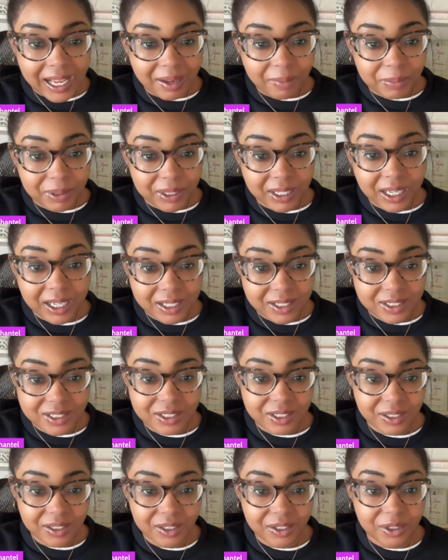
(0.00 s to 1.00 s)
because
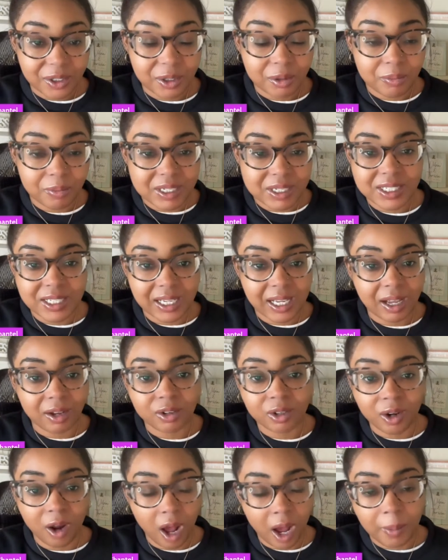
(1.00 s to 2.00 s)
you're missing out
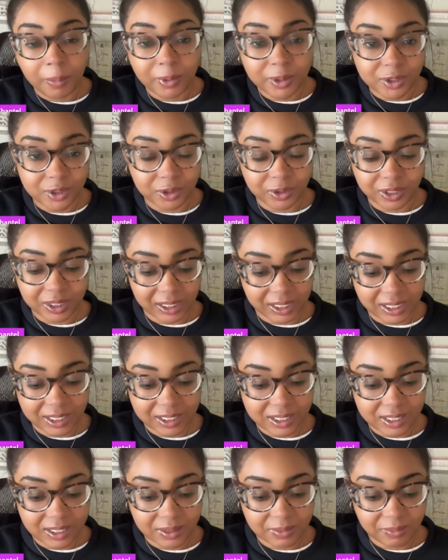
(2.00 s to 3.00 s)
on
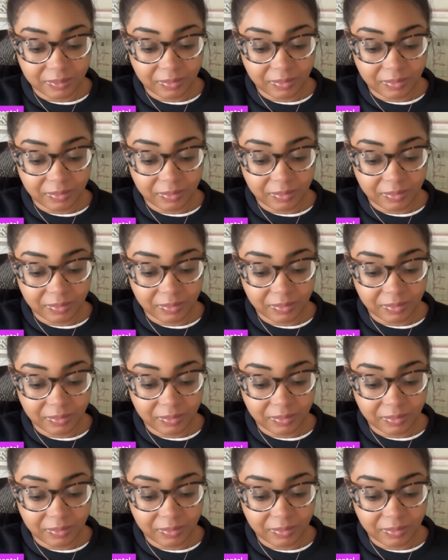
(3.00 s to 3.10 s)
opportunities.